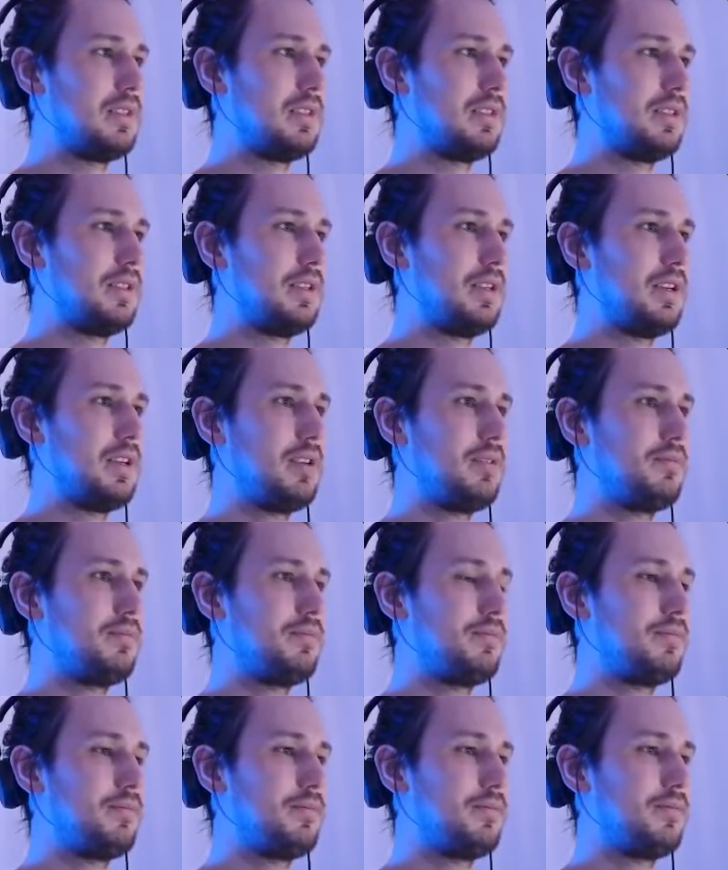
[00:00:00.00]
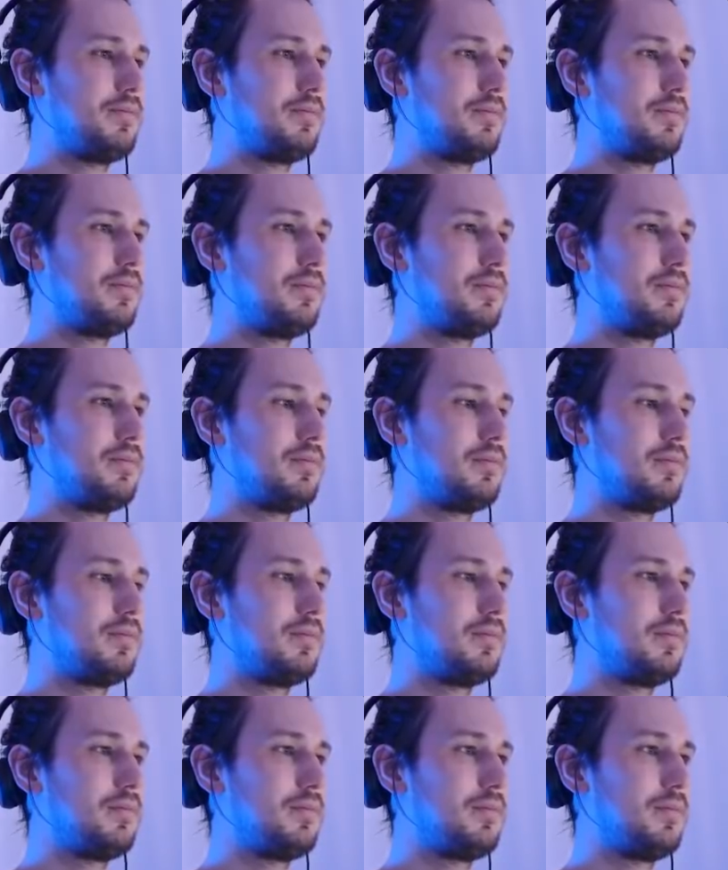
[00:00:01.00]
Yeah.
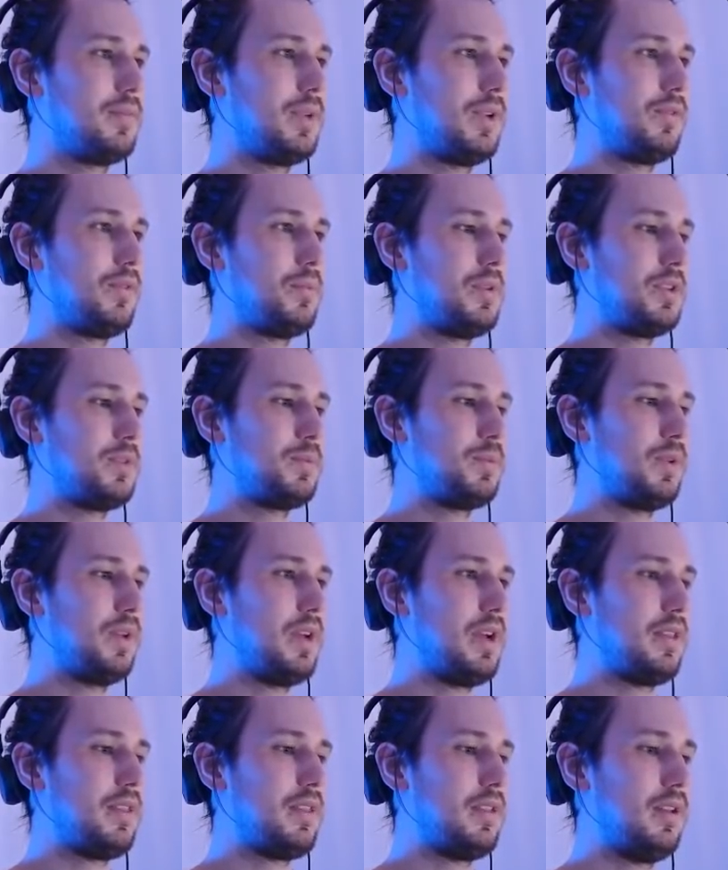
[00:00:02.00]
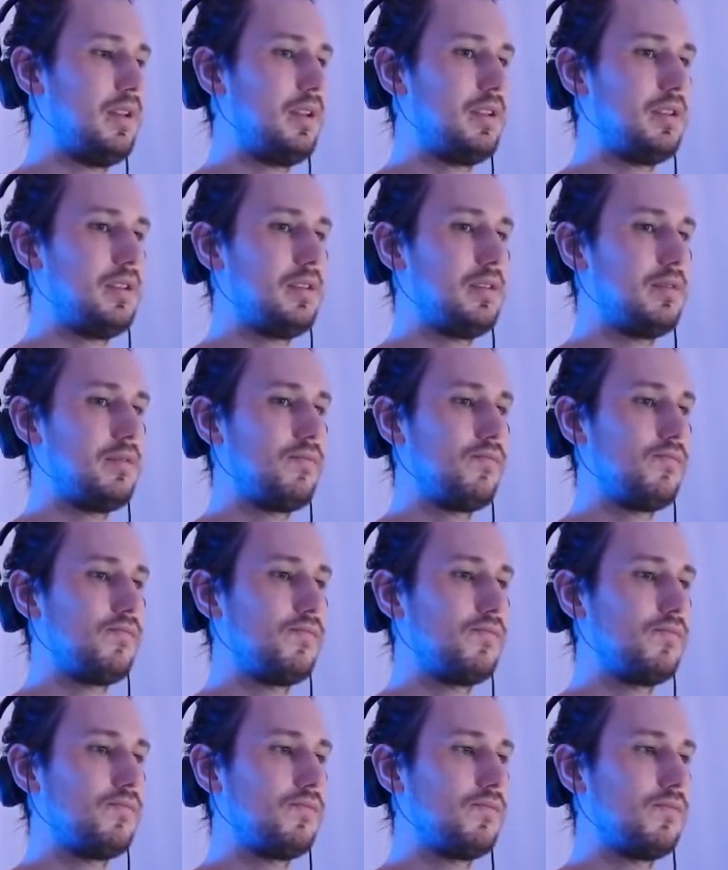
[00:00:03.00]
Bit of a misplay, I think.
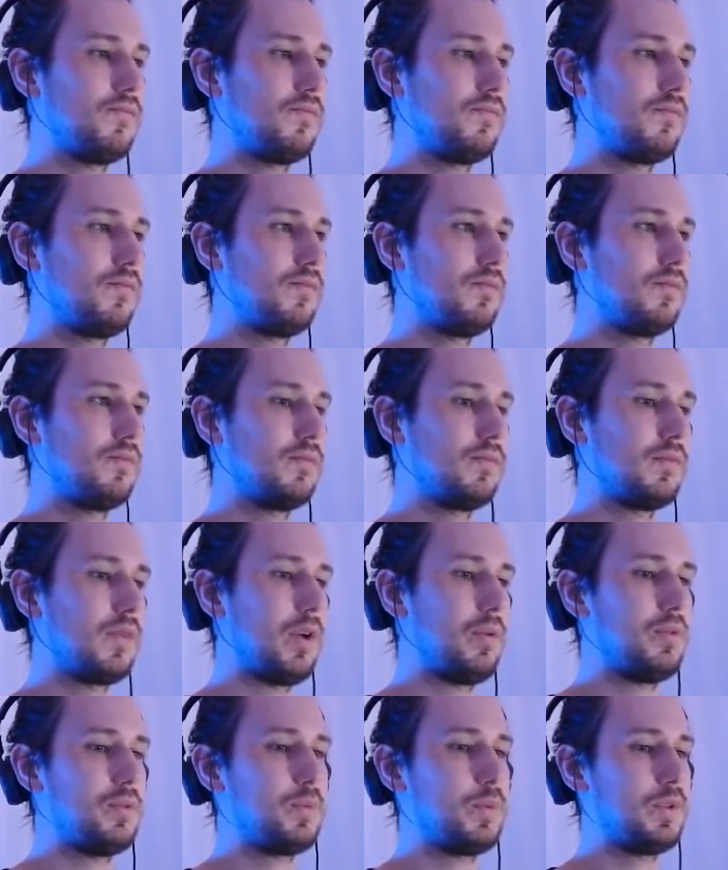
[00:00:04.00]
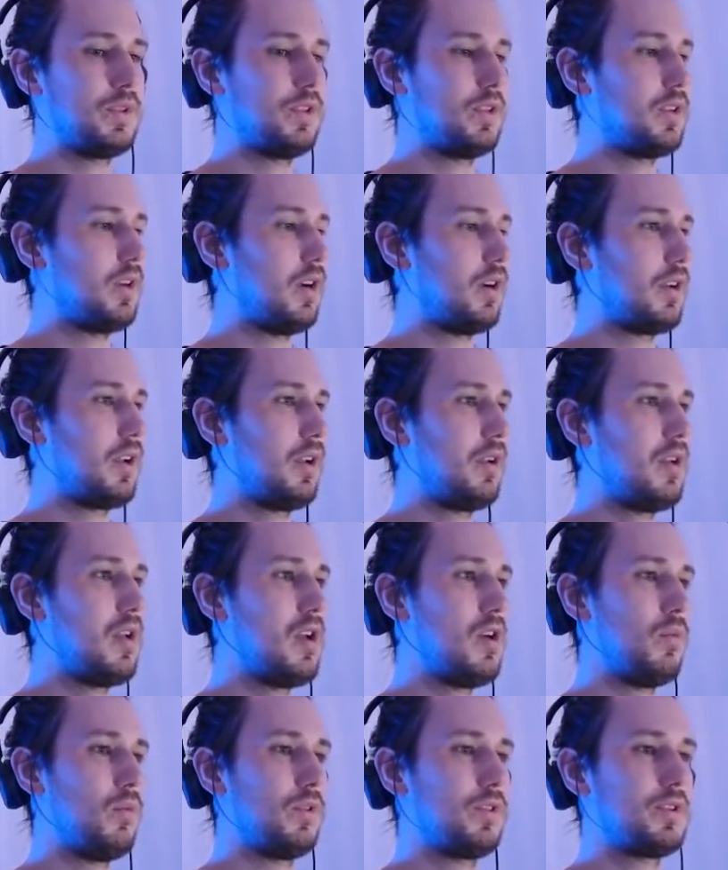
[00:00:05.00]
I was busy talking.
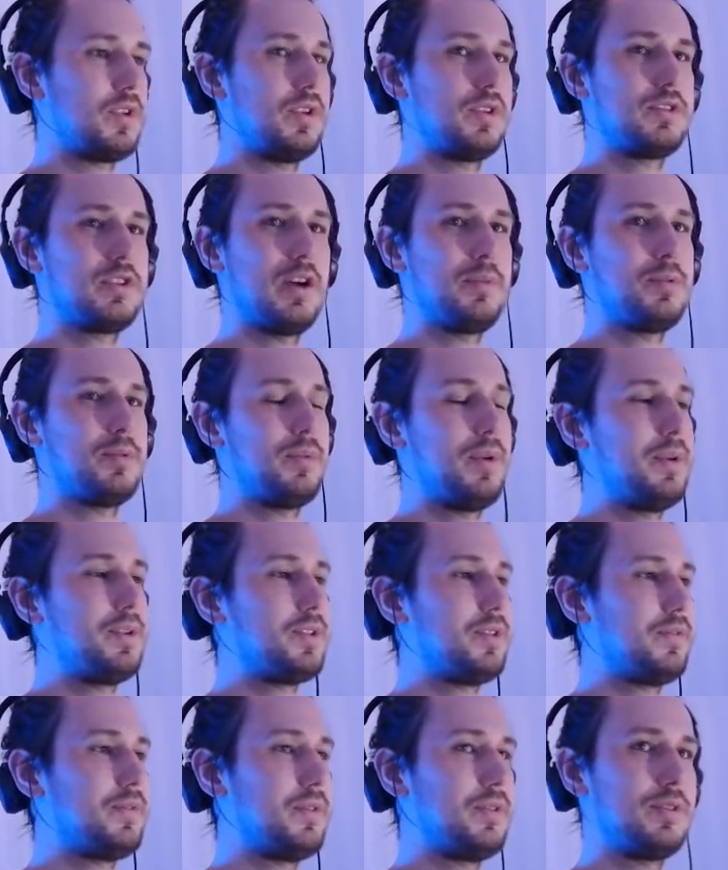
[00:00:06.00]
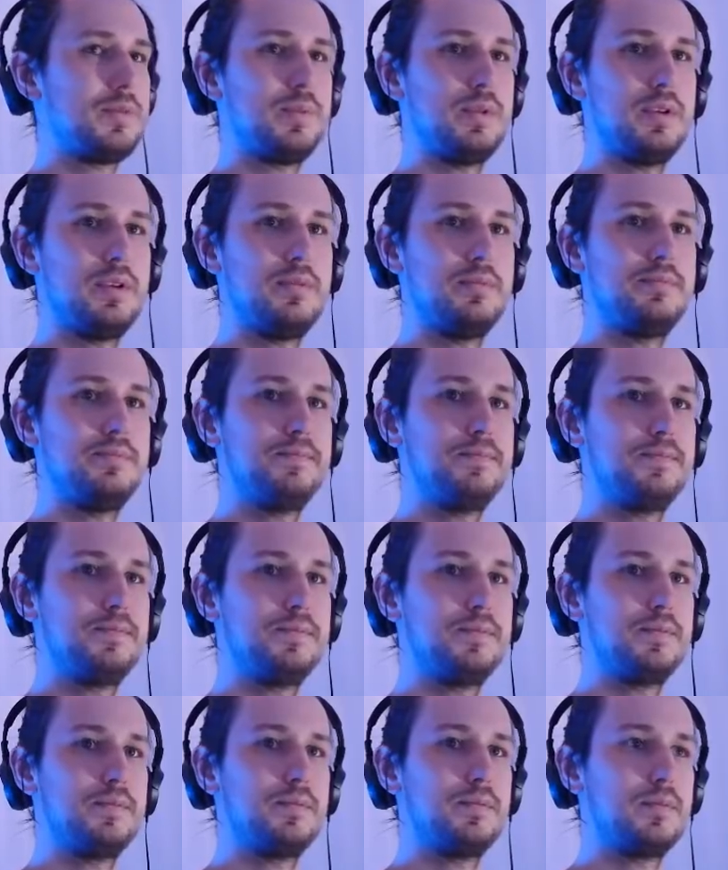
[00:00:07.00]
We're just going to drop a Ranger first, Bo.
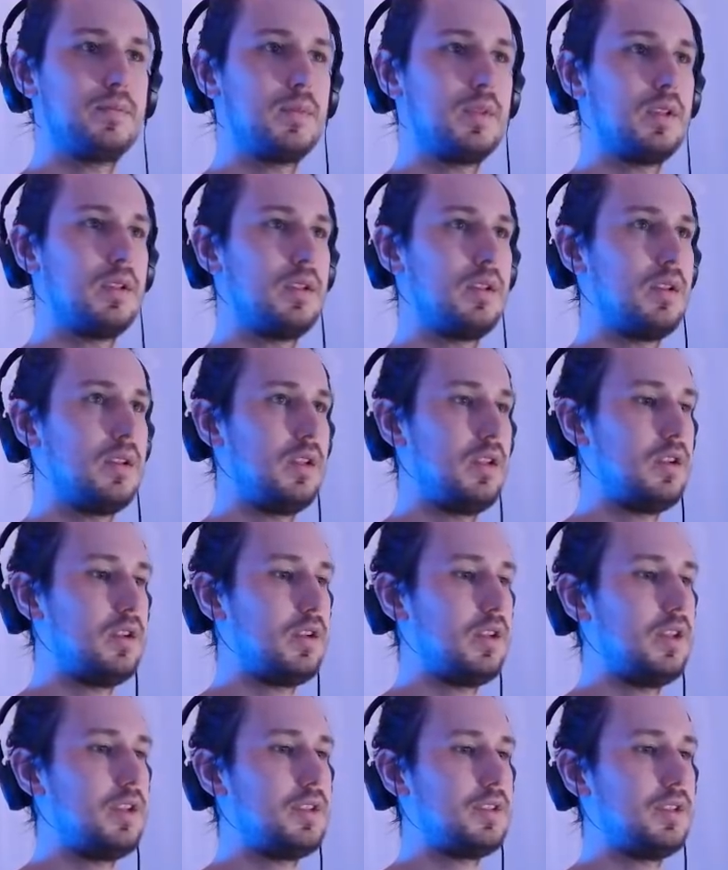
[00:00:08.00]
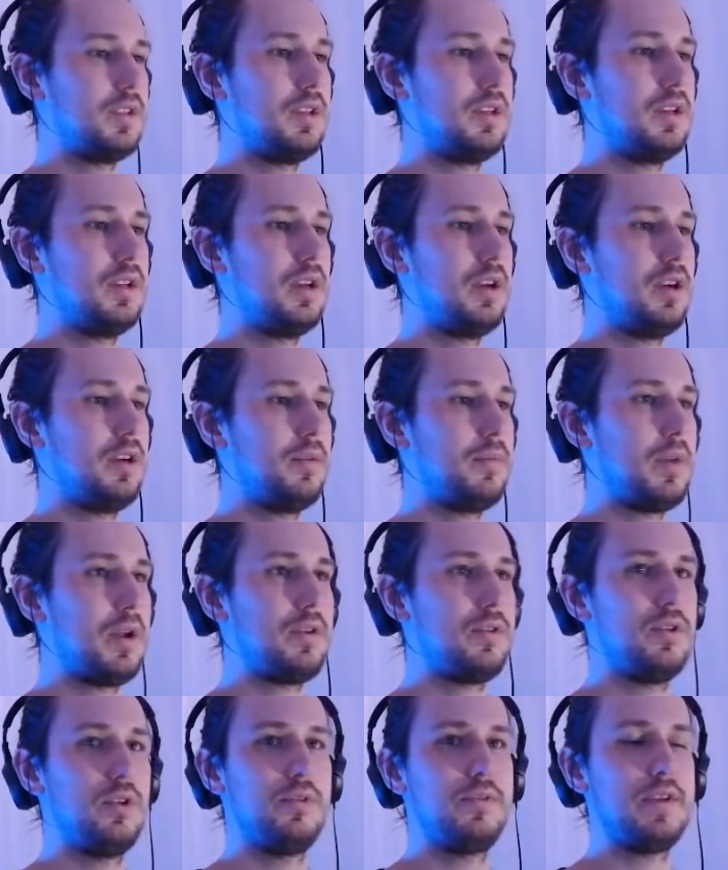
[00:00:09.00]
You could easily... I
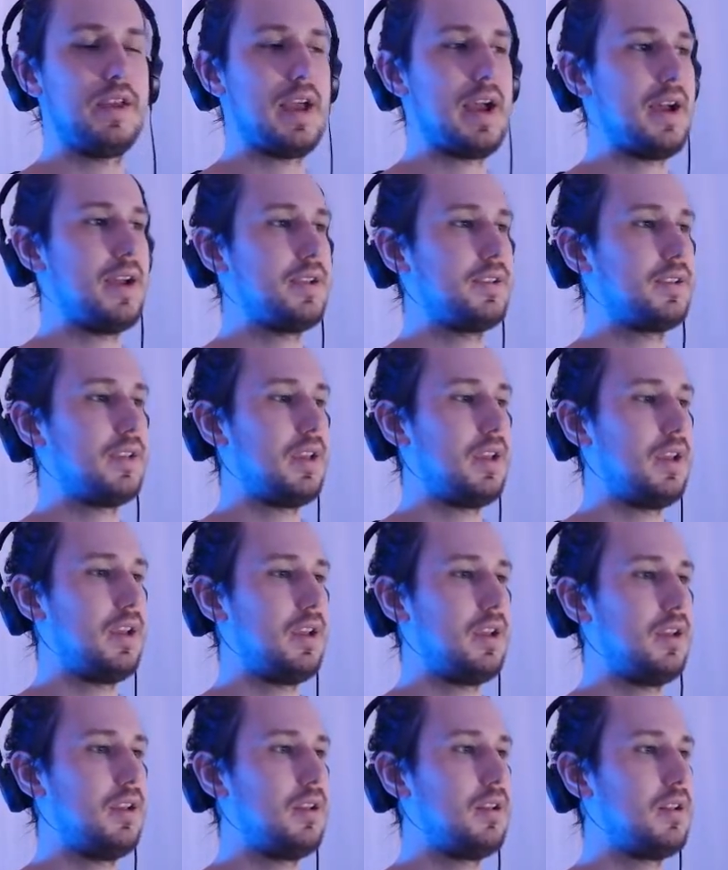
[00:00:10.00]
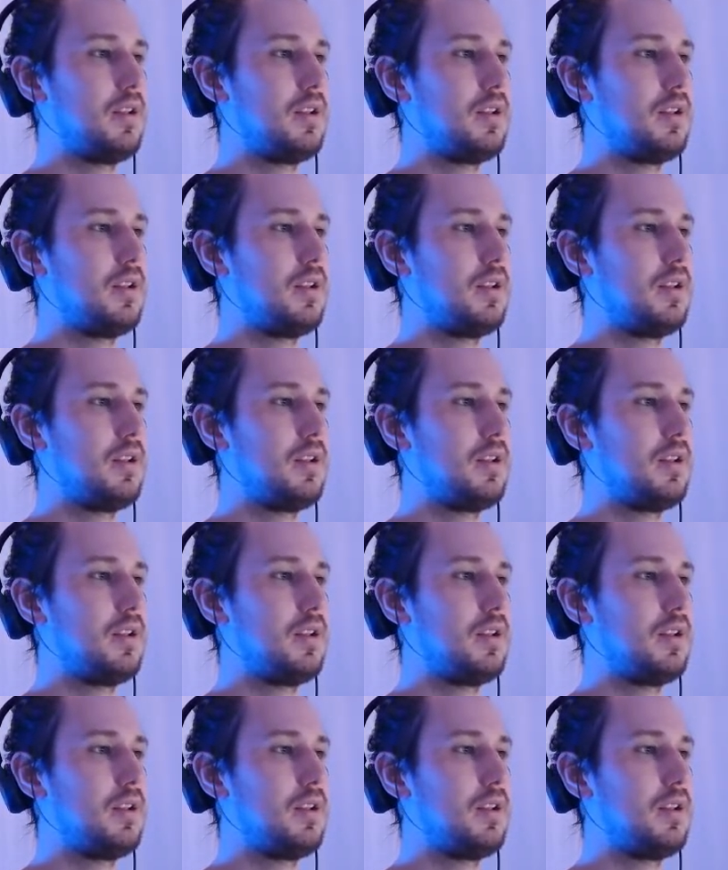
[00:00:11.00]
don't know if he has a...